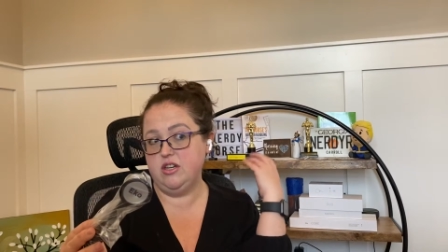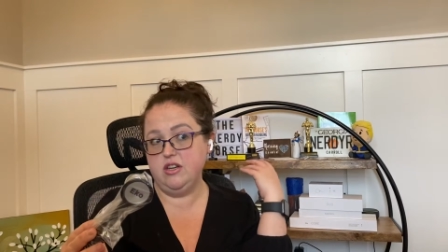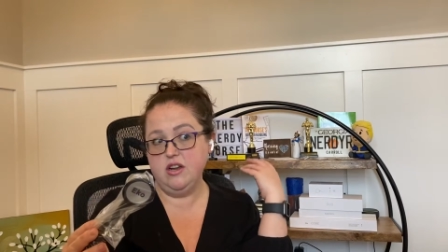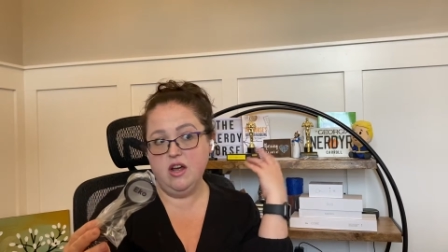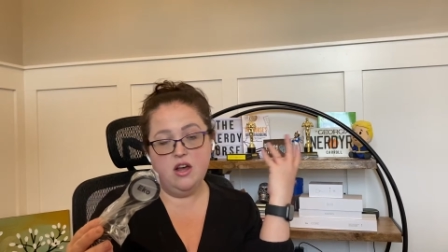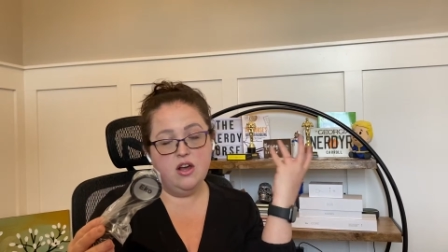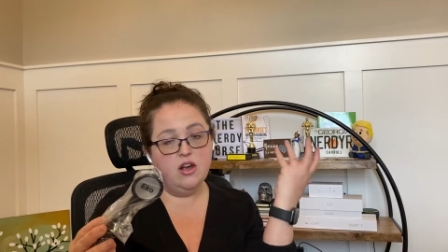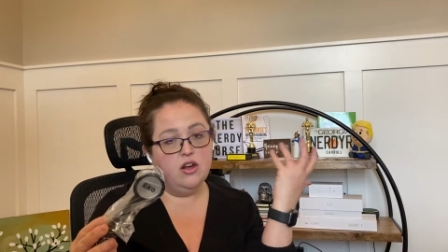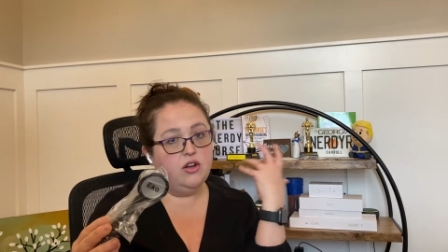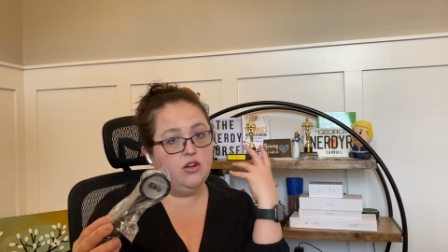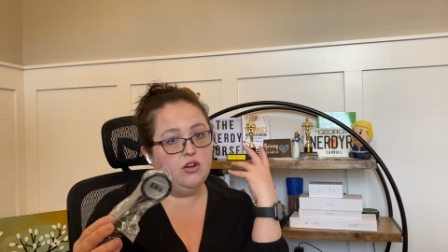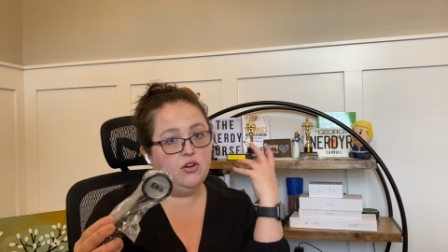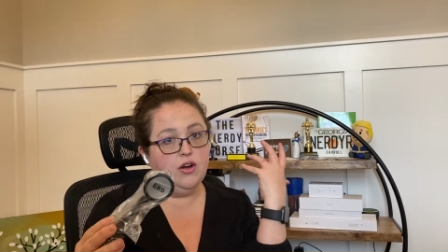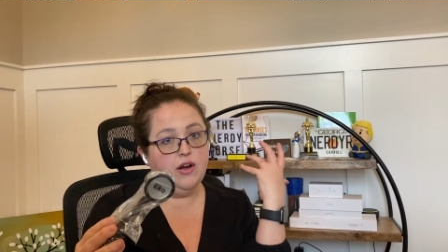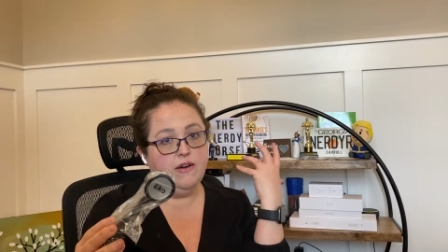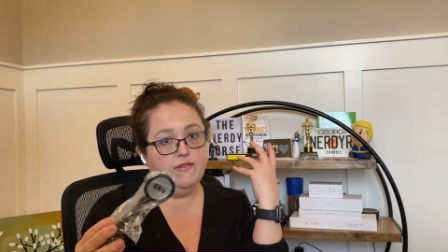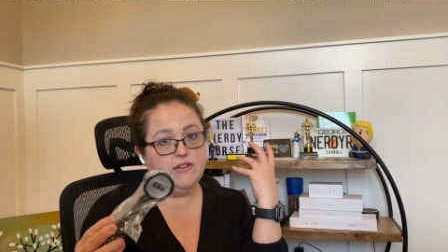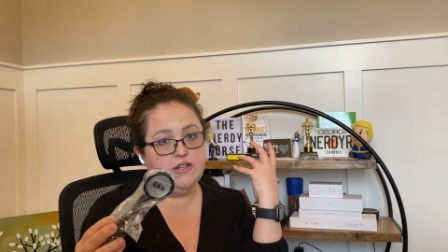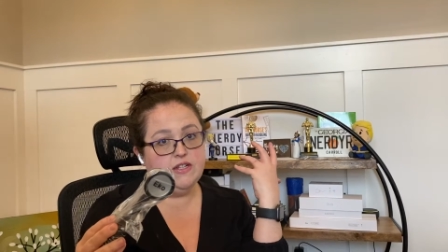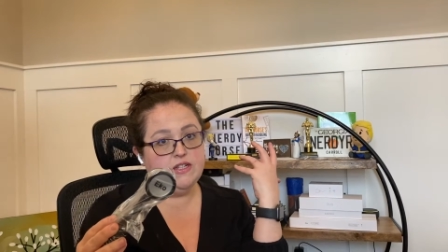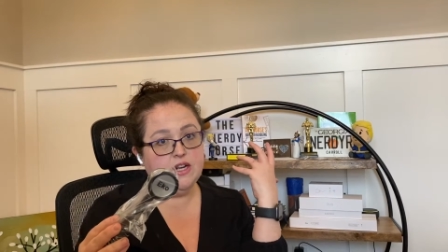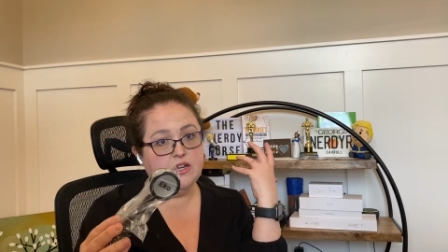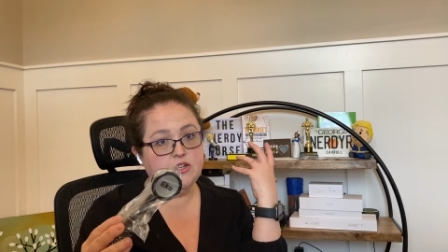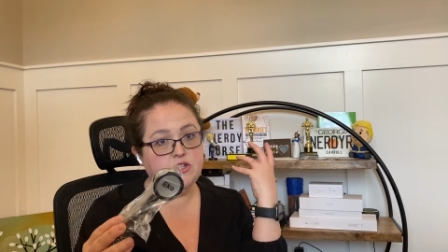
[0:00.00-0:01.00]
You don't have
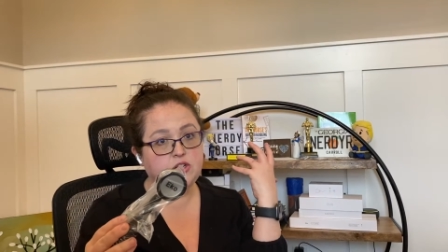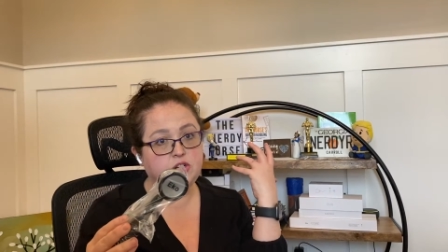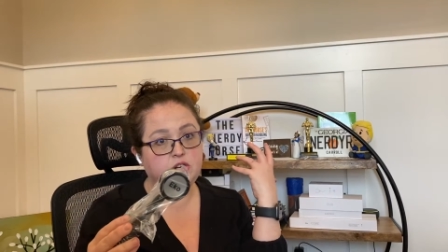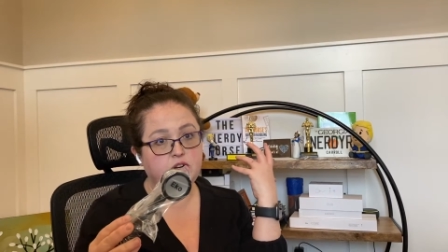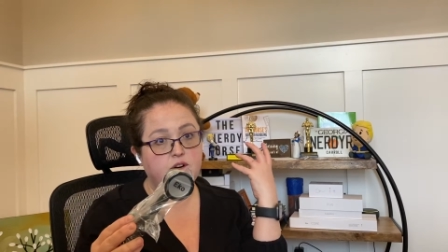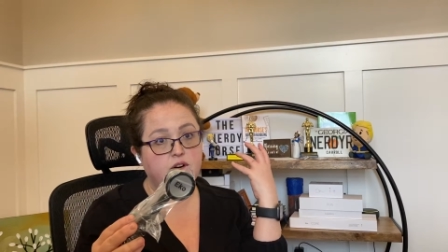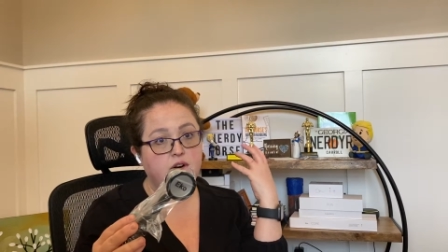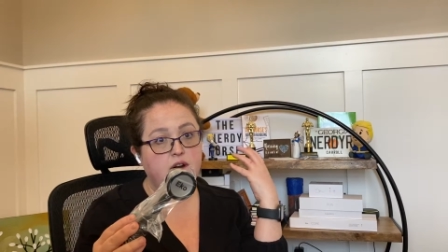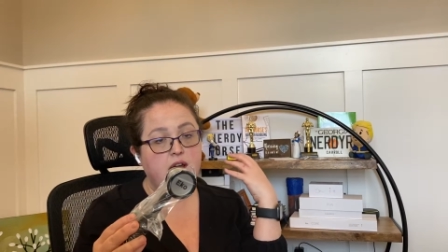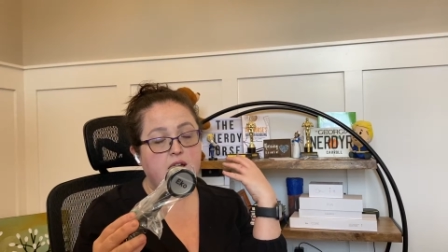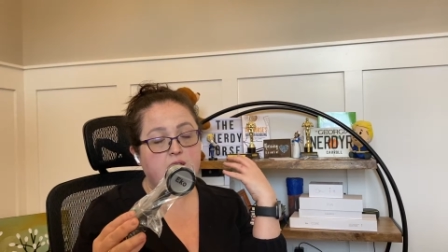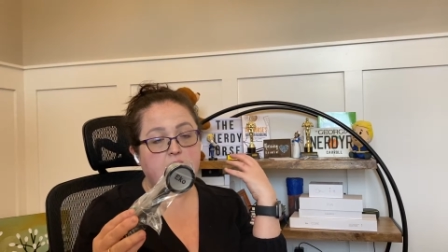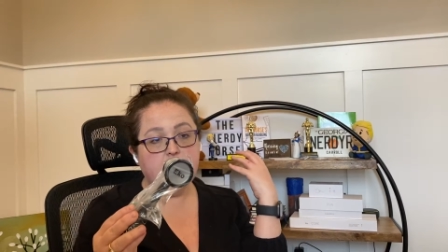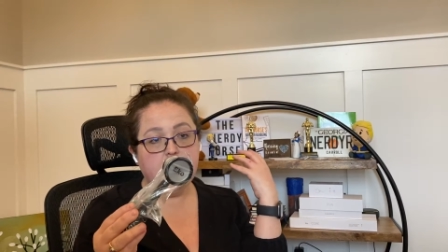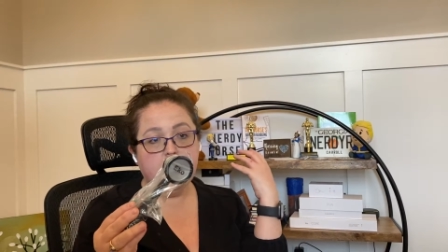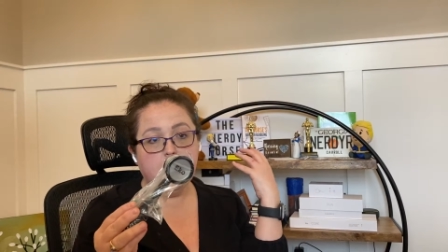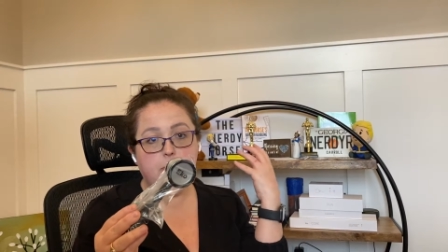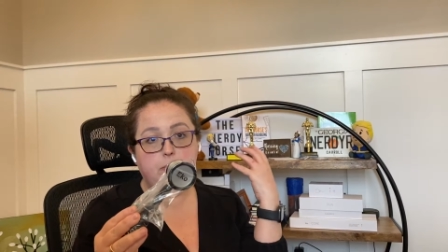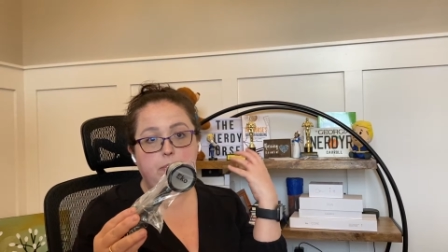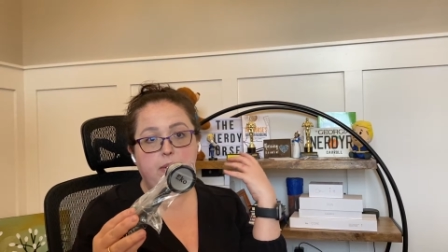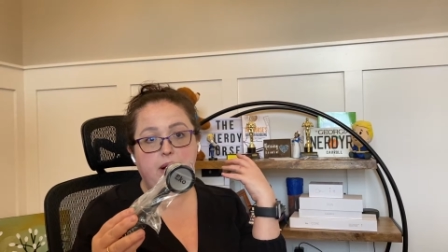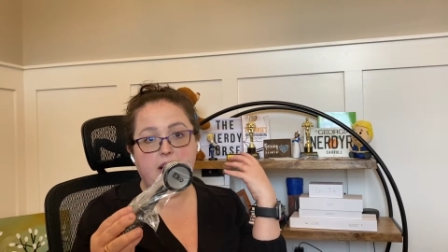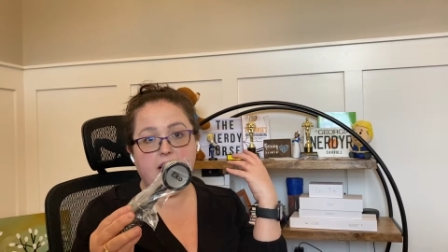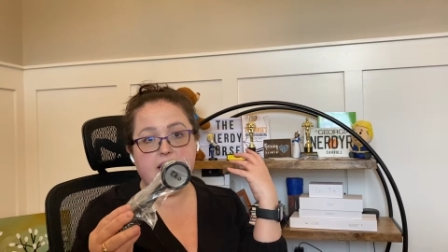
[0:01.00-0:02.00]
to touch your
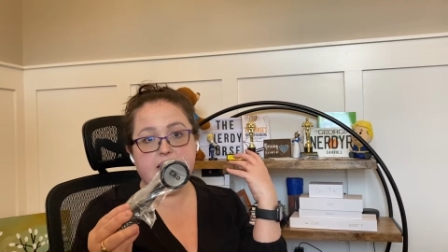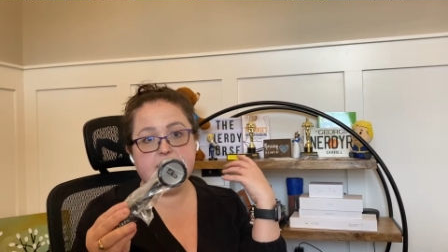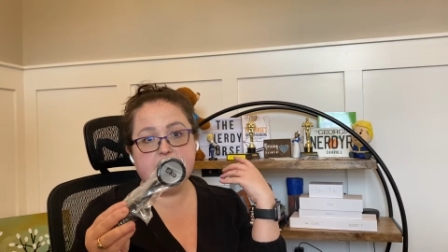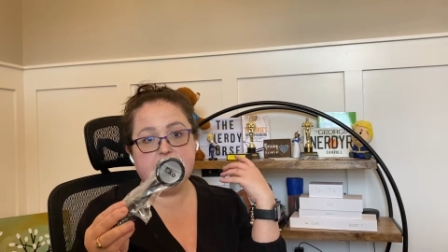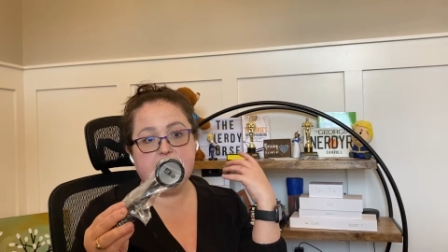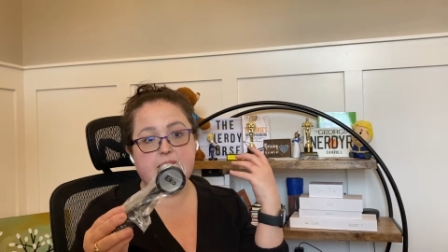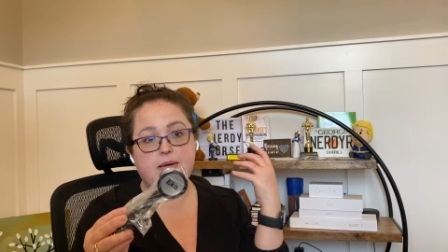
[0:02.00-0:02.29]
ear pods.